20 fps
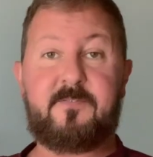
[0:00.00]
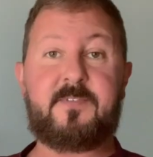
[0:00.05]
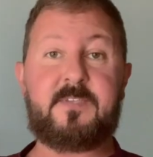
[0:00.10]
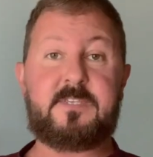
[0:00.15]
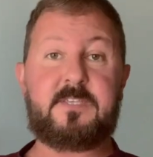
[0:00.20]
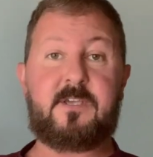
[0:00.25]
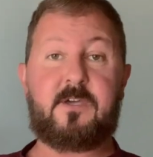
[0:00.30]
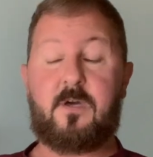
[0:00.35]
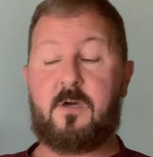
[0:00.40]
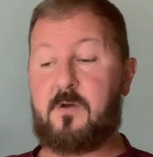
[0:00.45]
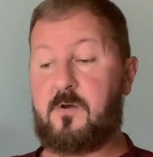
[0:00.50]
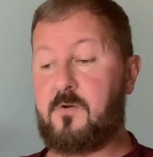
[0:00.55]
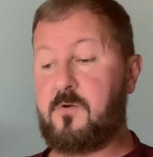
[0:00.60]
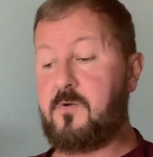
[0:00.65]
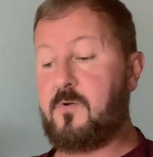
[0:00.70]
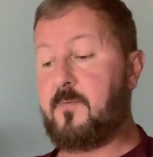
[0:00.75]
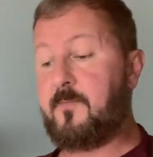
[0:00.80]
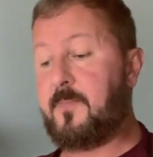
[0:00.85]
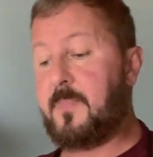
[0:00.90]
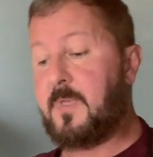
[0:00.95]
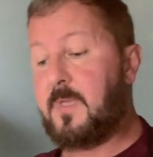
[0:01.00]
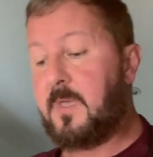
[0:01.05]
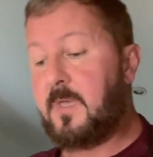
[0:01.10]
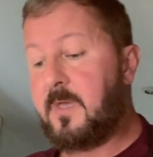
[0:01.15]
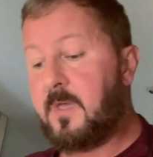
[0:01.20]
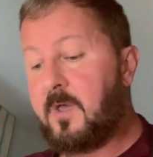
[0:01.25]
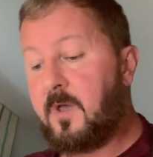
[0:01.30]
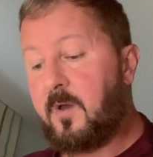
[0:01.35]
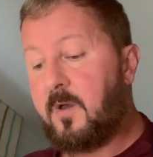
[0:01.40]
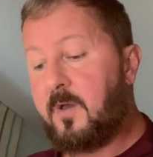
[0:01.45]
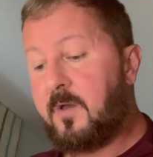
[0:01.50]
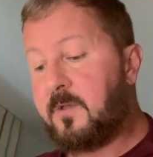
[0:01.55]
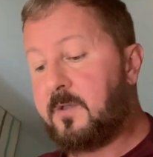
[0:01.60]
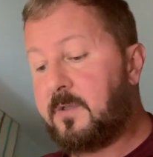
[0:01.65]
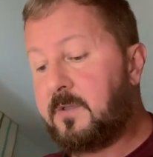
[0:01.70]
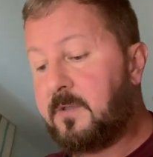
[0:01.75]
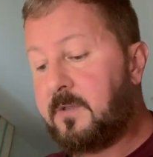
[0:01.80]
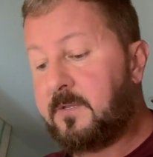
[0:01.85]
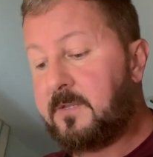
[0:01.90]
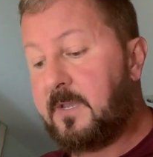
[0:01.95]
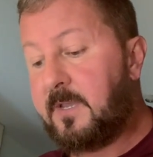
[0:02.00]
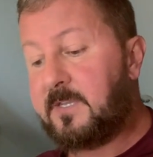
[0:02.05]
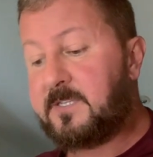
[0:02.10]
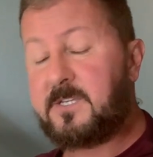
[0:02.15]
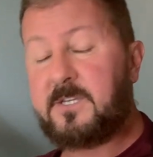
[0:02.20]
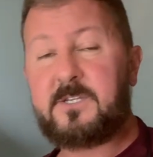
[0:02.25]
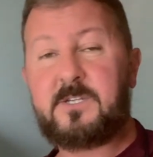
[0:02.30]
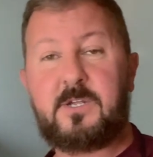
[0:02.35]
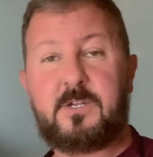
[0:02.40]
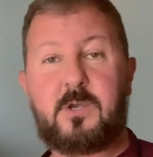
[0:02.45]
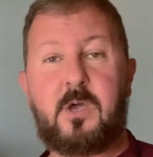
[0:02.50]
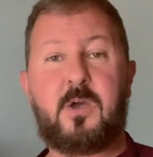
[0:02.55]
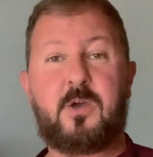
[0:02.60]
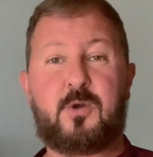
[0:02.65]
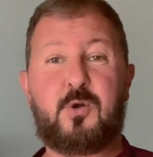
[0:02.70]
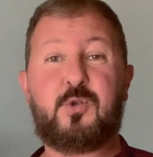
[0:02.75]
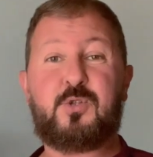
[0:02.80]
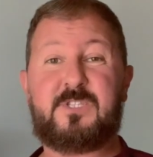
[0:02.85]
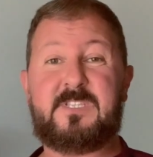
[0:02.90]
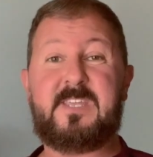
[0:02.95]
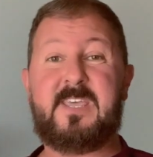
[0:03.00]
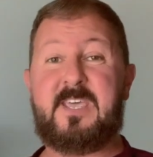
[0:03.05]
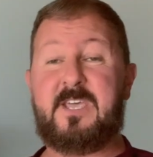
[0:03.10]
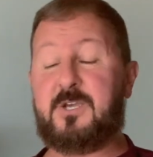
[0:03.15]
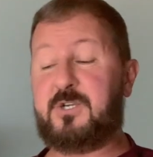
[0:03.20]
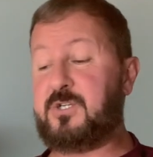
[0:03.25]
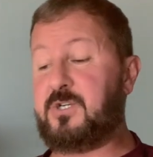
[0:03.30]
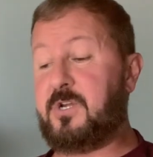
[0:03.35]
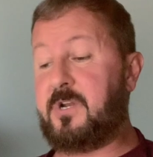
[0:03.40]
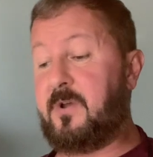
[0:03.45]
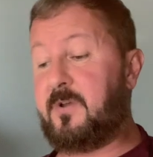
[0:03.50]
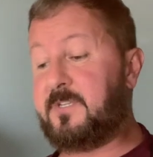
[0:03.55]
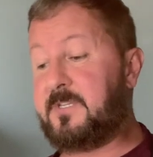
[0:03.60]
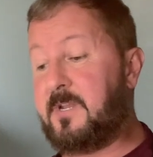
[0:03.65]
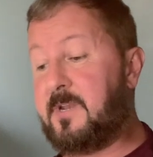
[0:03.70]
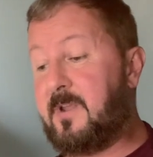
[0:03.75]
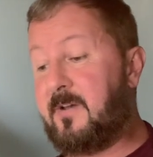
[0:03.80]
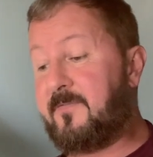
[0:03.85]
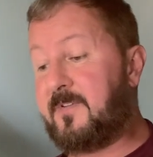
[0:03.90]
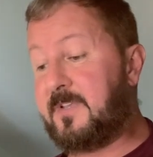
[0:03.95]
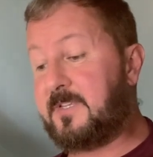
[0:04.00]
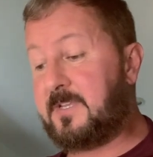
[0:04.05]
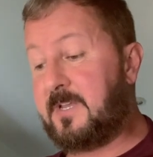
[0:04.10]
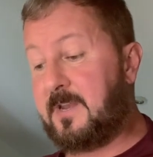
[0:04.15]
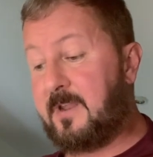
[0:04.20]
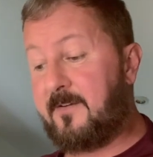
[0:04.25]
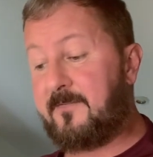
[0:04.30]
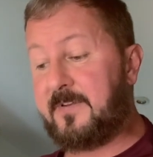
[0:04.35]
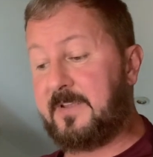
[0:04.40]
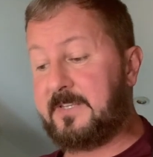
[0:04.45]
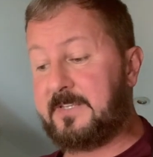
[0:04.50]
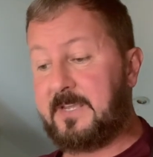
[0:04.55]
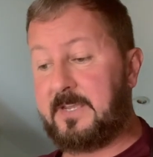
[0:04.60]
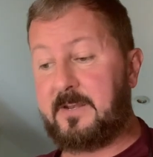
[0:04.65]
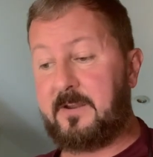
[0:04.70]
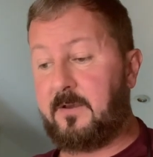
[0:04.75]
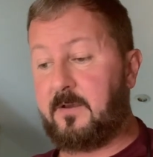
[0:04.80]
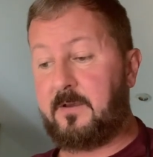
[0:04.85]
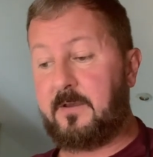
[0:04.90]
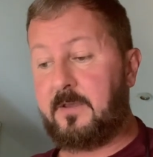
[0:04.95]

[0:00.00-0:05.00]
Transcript: this a go. It's just a, a good dish, you know, it's a, lovely, it's a lovely dinner.